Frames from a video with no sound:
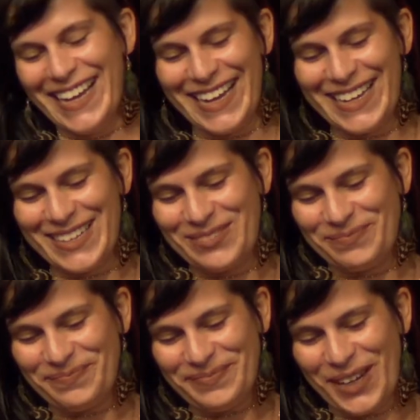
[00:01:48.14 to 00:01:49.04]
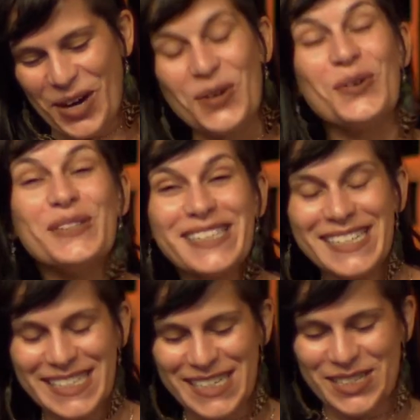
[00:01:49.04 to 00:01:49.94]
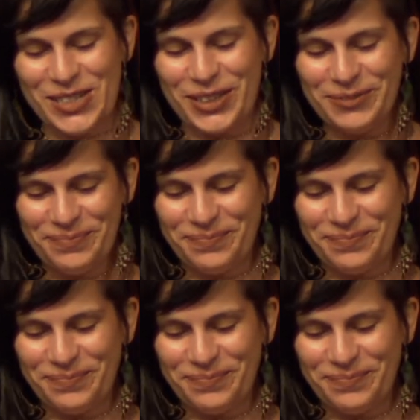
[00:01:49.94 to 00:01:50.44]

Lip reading: Her oldest sister,